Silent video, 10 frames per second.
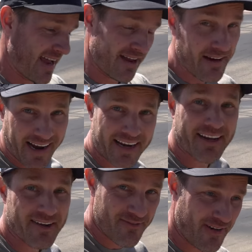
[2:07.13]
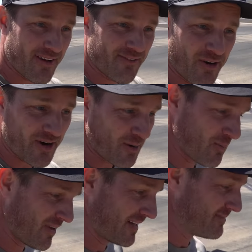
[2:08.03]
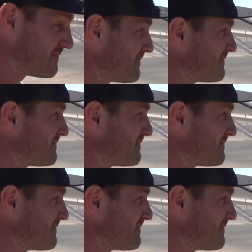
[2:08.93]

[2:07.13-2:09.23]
and night VFR airplane.